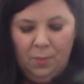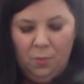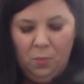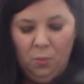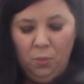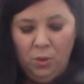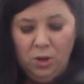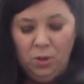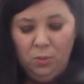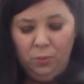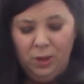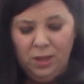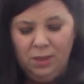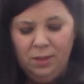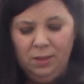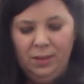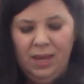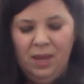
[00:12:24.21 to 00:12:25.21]
When you
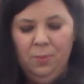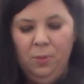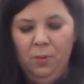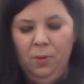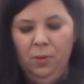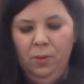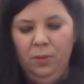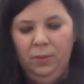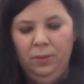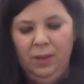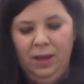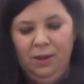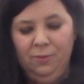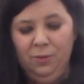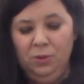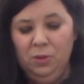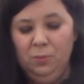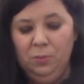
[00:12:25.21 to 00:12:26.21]
read the label,
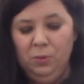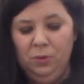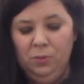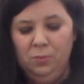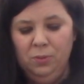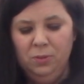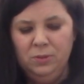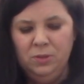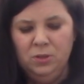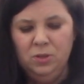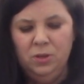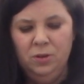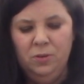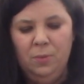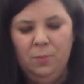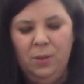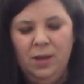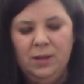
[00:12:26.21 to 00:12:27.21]
like for the Bloom
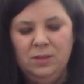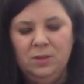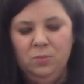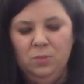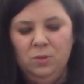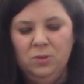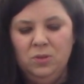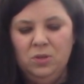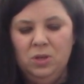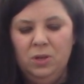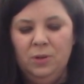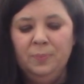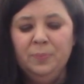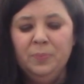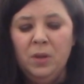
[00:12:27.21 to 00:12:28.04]
Booster, the Blossom Booster,